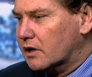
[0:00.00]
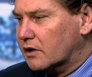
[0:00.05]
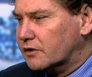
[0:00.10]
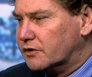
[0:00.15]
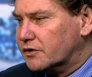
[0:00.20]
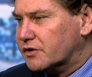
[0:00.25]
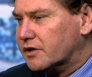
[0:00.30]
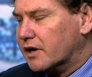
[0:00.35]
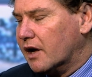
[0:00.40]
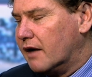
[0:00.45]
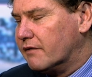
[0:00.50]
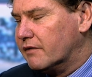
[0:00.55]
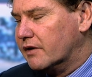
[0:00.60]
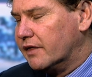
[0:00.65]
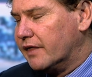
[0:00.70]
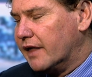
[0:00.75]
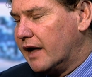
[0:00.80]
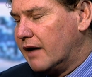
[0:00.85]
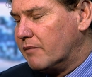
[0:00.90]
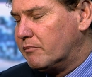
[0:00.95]
discover
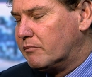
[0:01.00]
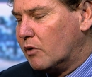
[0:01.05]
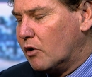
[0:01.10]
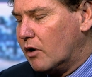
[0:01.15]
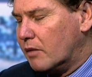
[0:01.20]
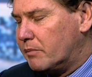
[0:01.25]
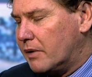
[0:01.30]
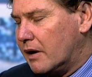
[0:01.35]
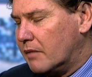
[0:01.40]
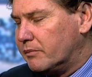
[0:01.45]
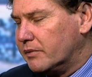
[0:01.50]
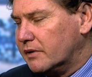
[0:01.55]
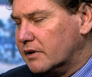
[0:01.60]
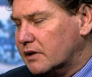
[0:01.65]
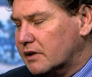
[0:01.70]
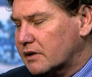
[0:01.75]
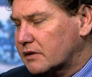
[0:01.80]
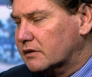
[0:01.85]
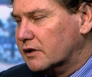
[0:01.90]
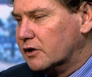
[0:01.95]
that by
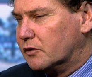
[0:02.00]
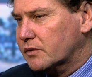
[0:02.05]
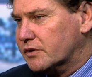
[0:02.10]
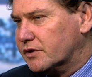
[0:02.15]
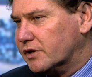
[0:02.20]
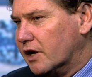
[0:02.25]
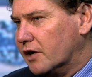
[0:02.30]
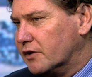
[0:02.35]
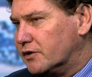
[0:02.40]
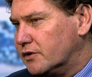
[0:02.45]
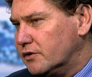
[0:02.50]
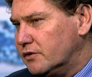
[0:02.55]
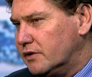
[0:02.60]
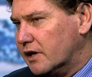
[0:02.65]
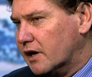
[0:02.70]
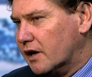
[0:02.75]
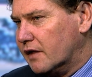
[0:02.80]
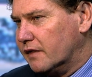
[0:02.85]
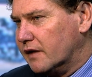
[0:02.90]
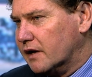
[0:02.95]
pumping liquid CO2
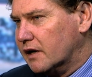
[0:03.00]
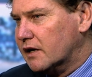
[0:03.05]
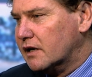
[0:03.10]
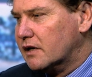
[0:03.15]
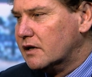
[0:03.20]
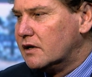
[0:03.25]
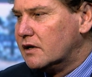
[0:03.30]
down there,